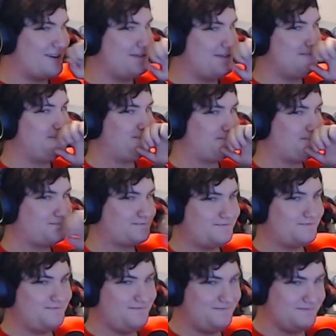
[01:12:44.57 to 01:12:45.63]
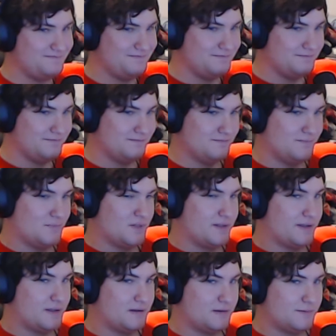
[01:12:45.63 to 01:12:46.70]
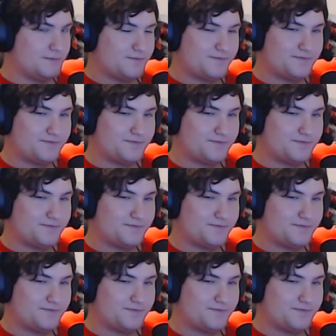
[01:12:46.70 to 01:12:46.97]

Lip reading: Got lucky too then, I suppose.